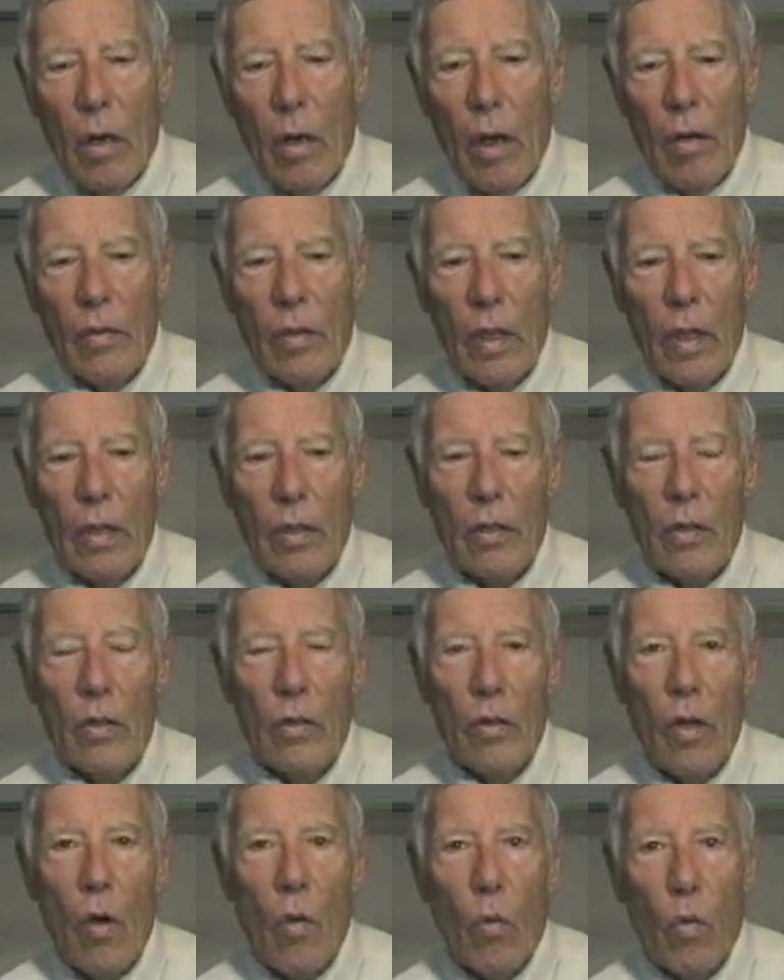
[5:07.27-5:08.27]
if they
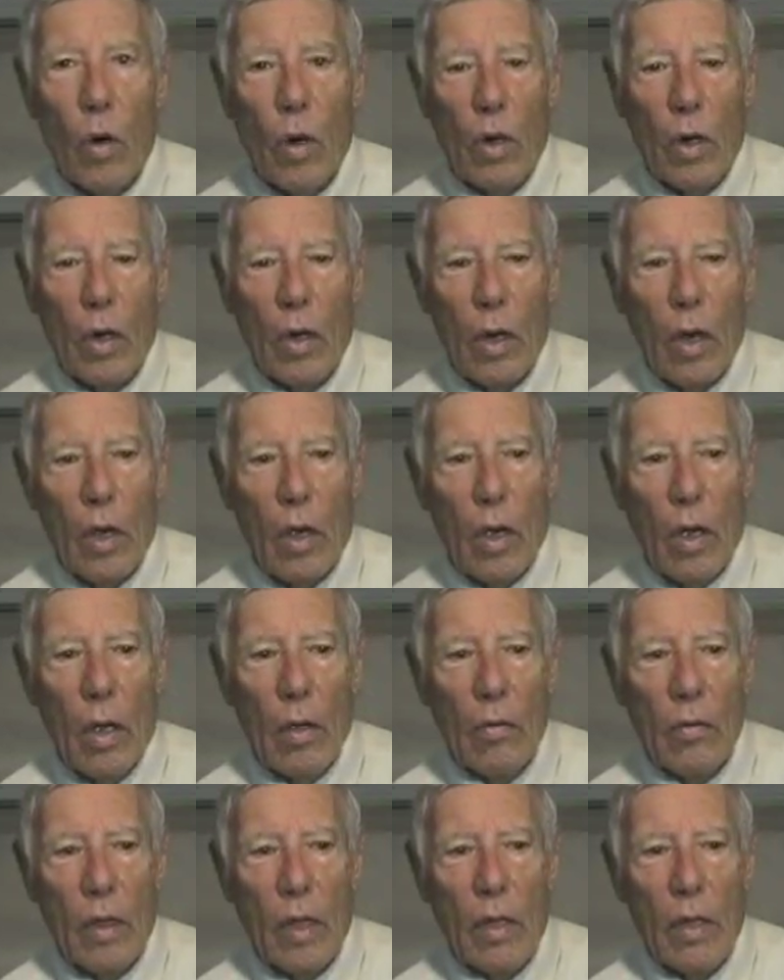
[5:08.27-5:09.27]
work,
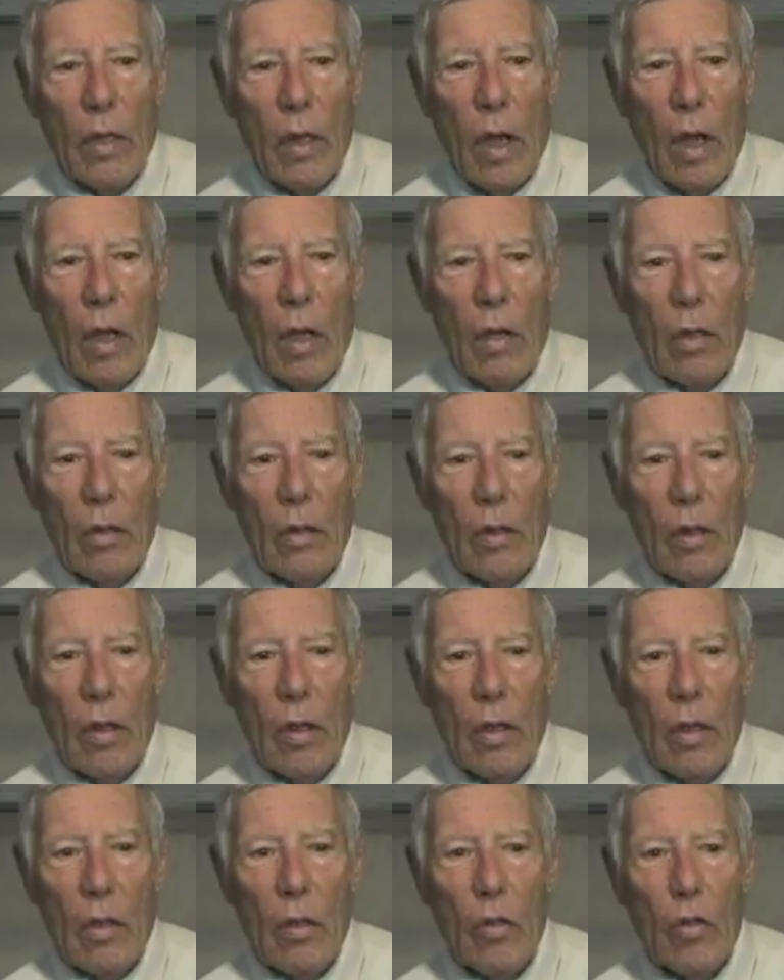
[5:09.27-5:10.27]
if they
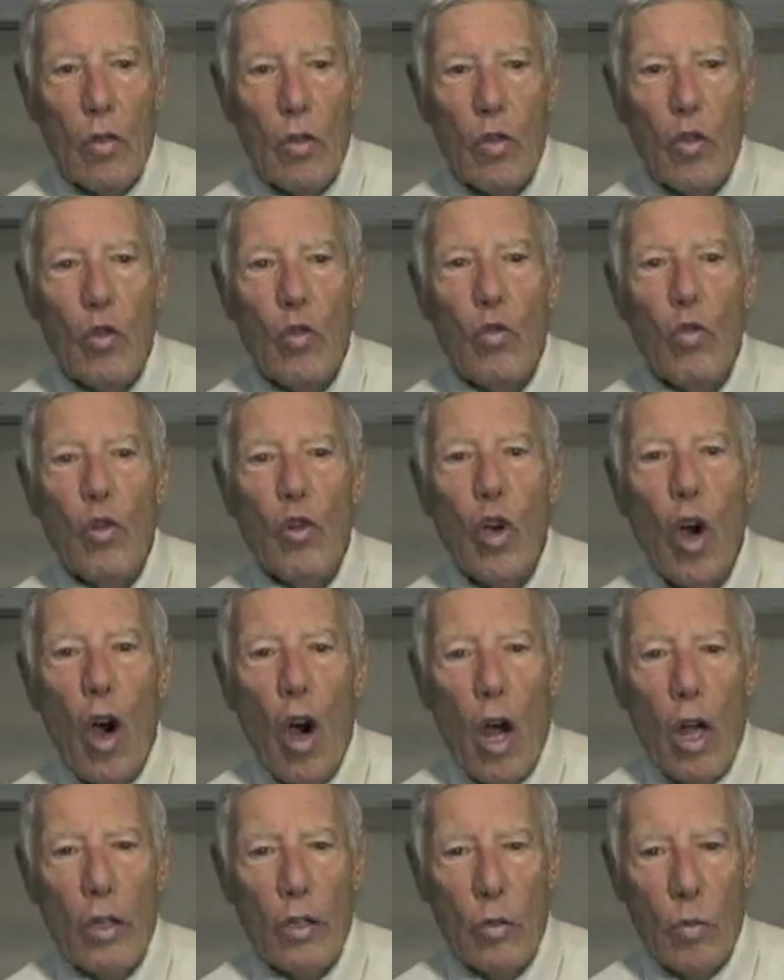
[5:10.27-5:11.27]
do
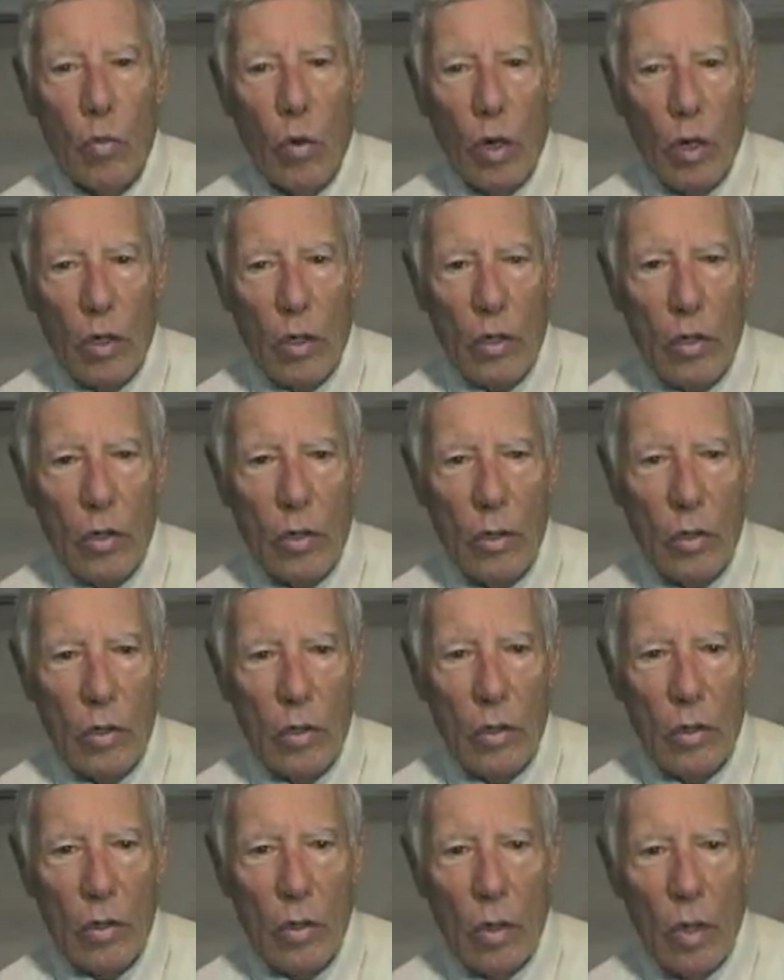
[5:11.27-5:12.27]
God's works
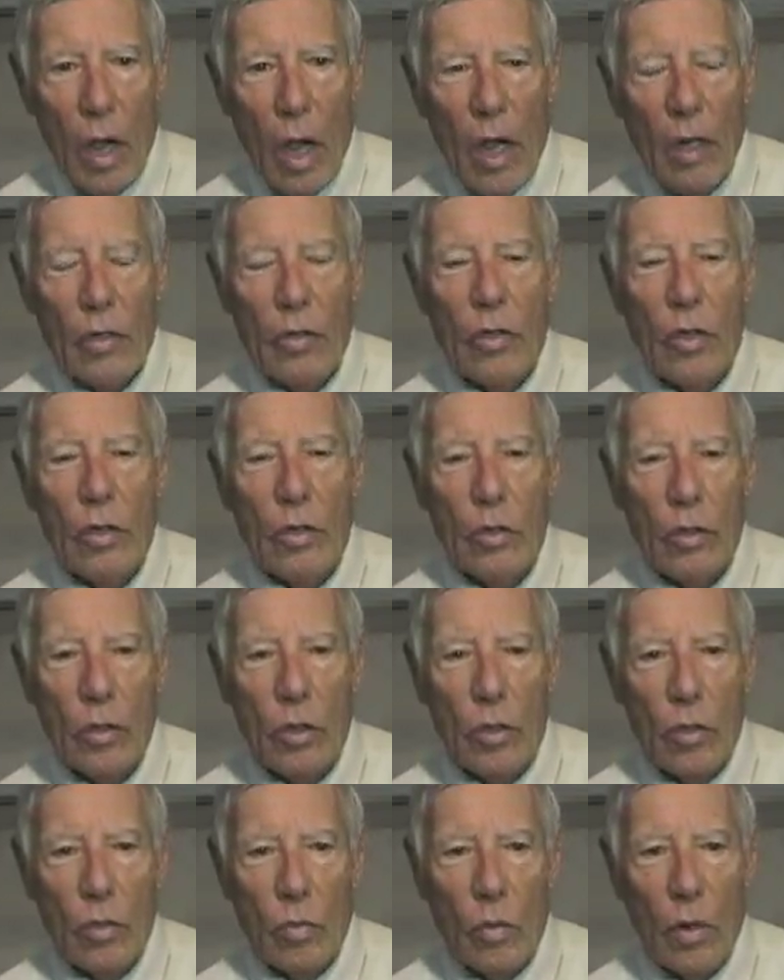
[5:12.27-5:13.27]
and
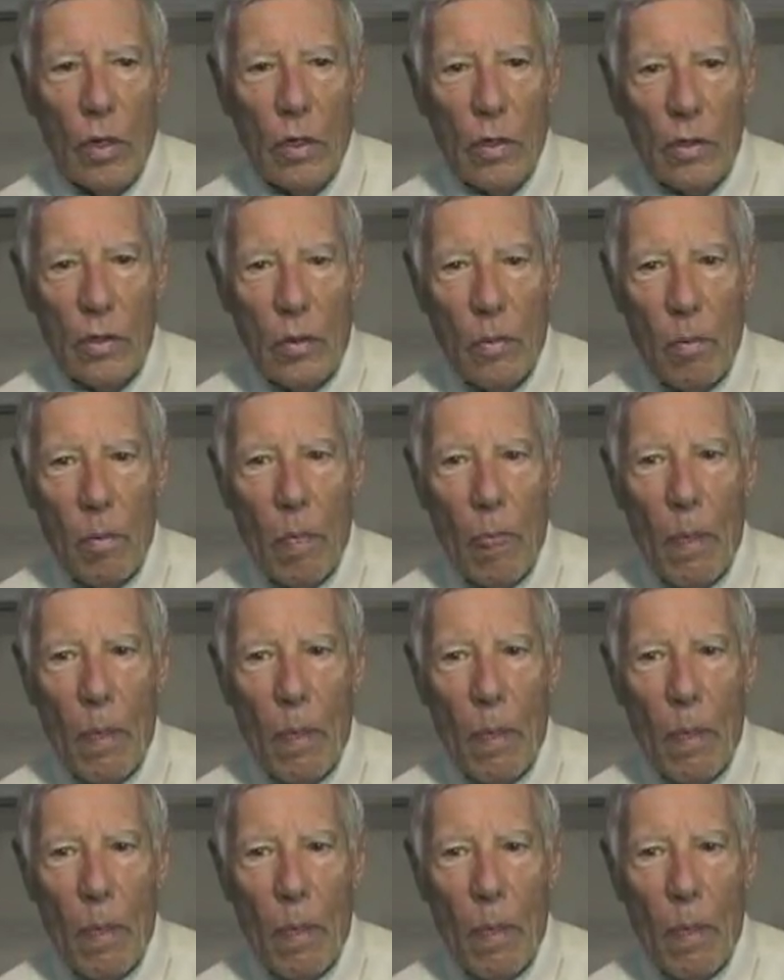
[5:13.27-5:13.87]
Jesus' works.